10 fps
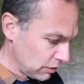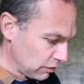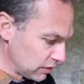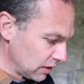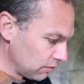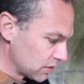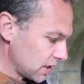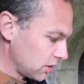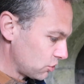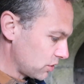15th
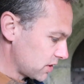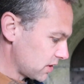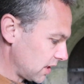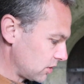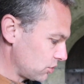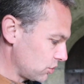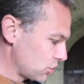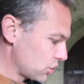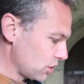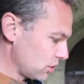century St Andrew's
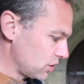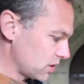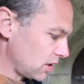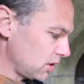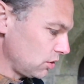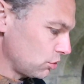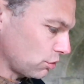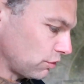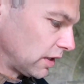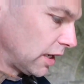Church is unusual for